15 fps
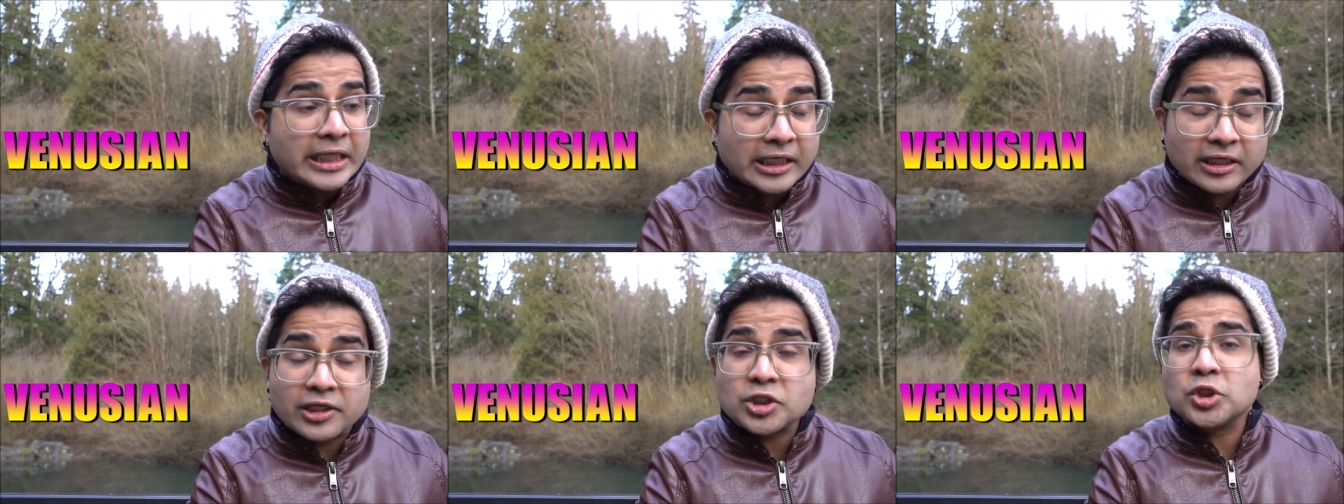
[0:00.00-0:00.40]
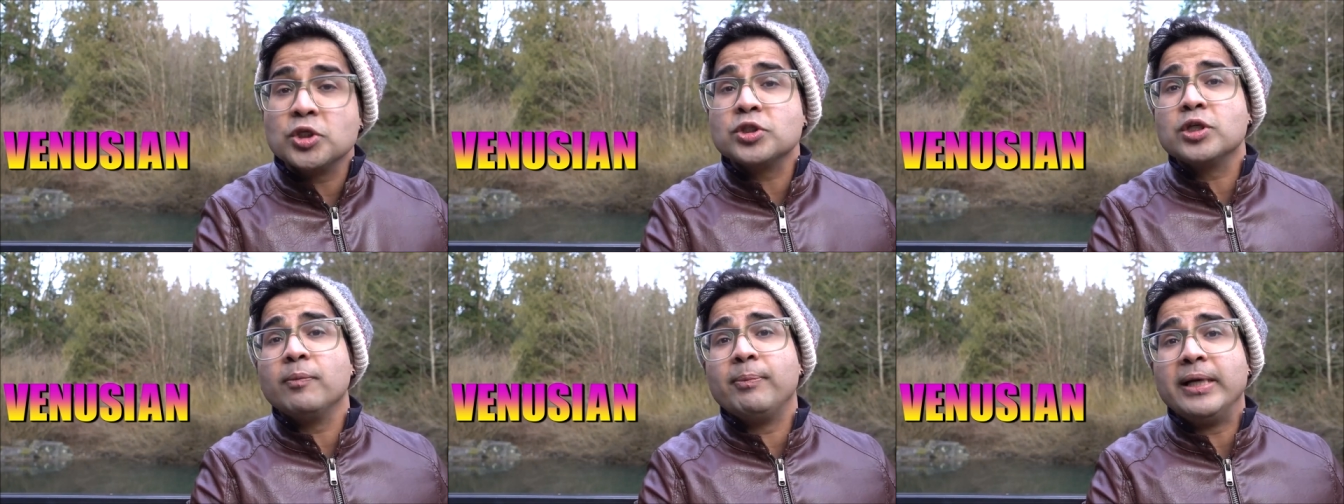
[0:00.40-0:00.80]

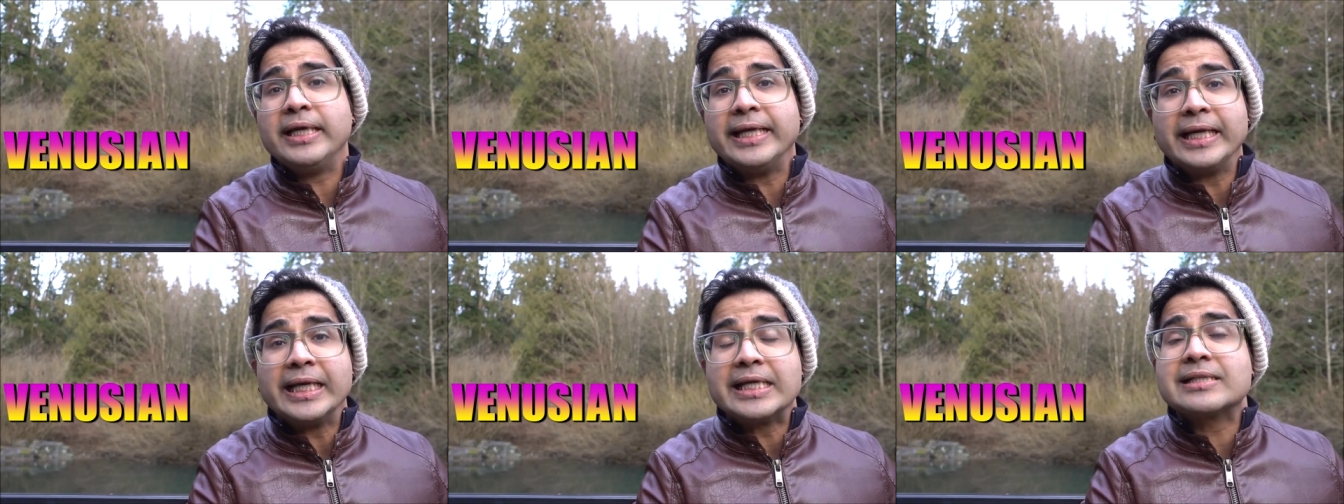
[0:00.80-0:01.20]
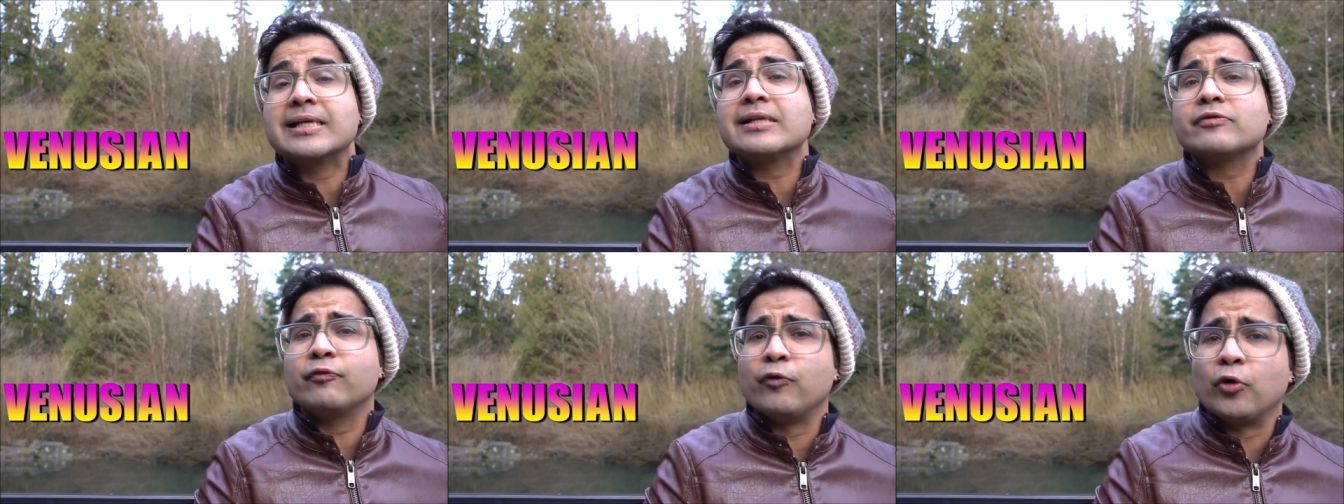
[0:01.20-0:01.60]
Relationship building is
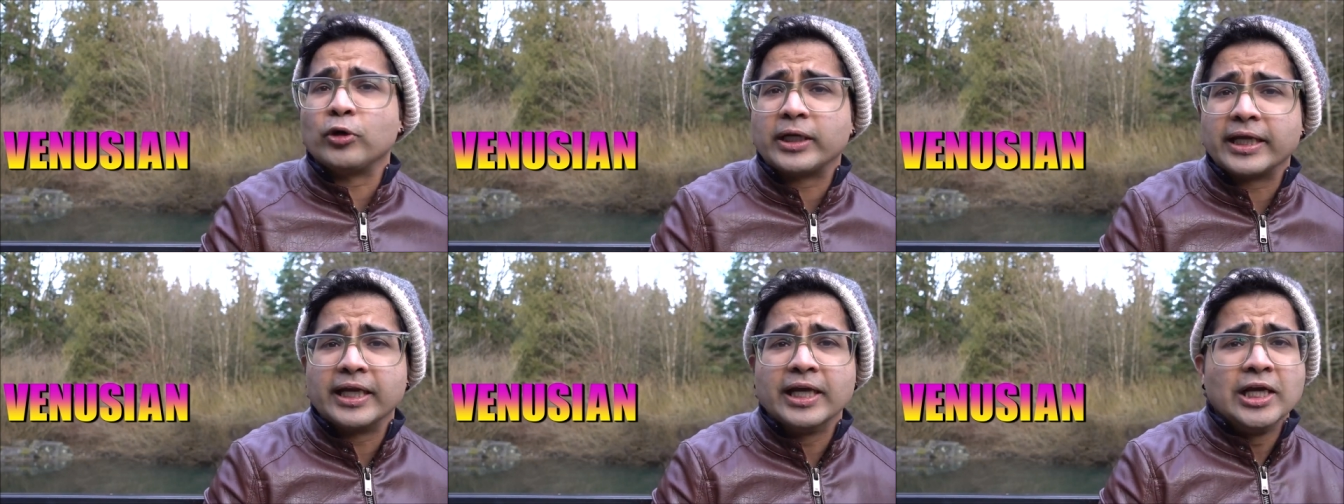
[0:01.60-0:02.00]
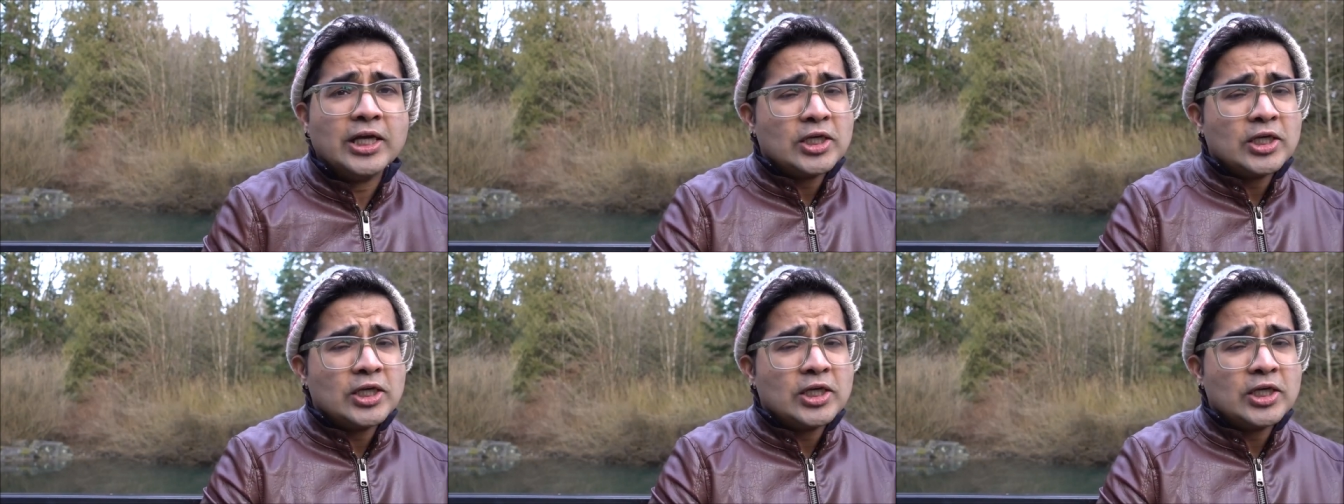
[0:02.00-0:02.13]
his forte.